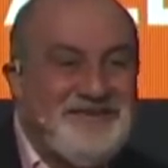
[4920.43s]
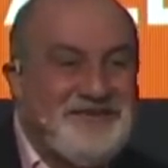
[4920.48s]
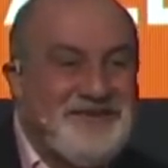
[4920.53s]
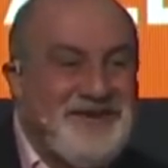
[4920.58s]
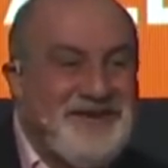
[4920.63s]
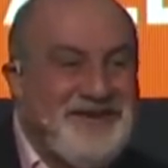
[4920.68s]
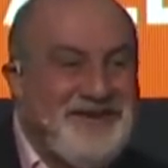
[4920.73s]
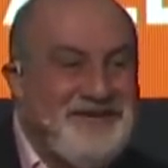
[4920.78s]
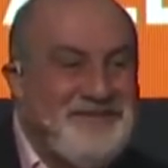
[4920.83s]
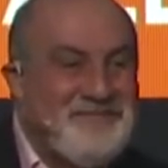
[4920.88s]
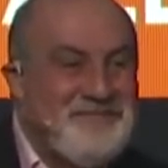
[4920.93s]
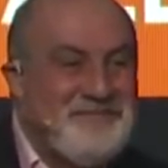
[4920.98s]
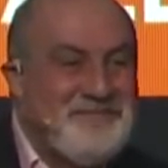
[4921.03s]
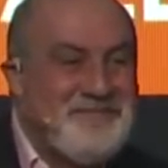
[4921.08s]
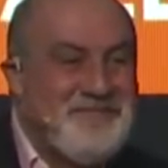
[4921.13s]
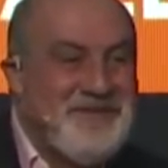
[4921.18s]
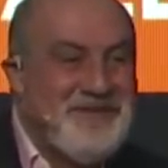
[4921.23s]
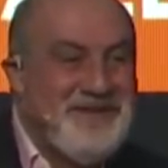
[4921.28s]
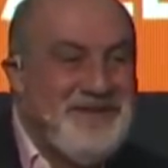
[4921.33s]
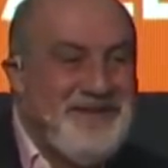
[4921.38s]
okay?
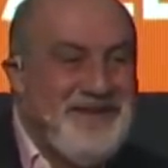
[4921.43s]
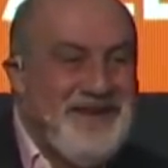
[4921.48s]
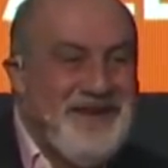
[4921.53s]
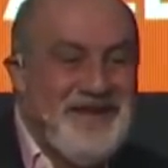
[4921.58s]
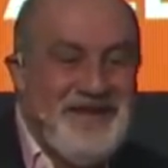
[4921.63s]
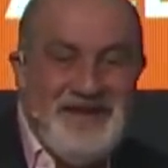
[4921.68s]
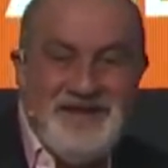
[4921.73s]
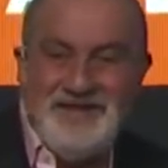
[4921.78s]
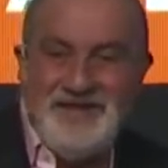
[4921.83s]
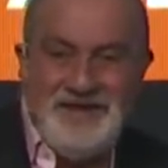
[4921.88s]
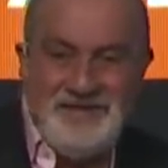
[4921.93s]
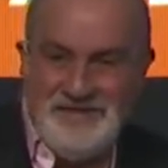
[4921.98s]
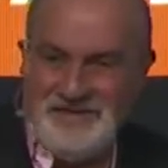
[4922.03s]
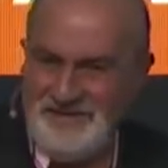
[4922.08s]
And